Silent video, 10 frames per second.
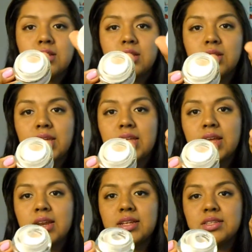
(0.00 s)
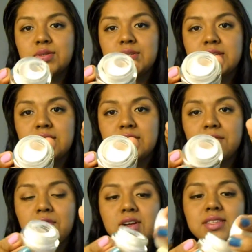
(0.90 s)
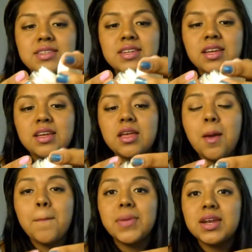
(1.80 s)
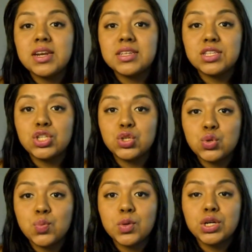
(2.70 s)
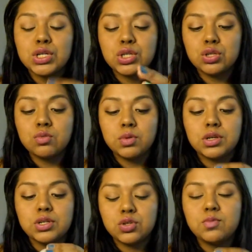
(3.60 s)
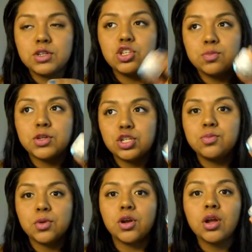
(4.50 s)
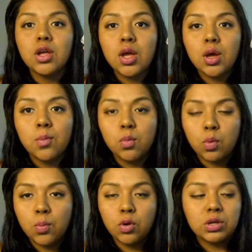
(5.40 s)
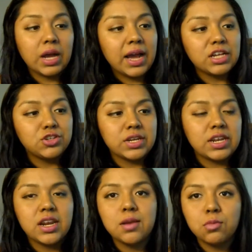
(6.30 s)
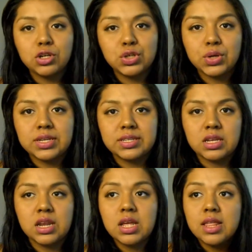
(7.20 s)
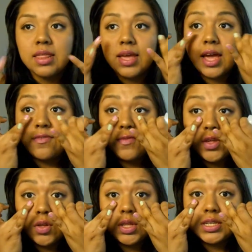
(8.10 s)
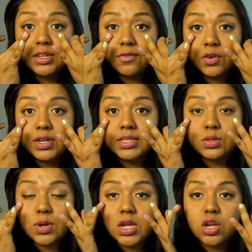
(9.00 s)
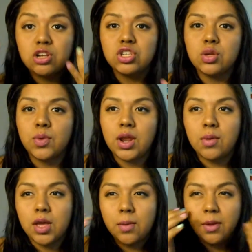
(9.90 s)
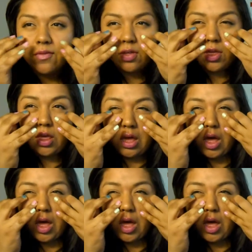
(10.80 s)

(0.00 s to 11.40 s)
looking at it to see a difference in it, but it is super duper more hydrating and moisturizing. Like, I feel a difference right here. Usually when I wake up, I feel it like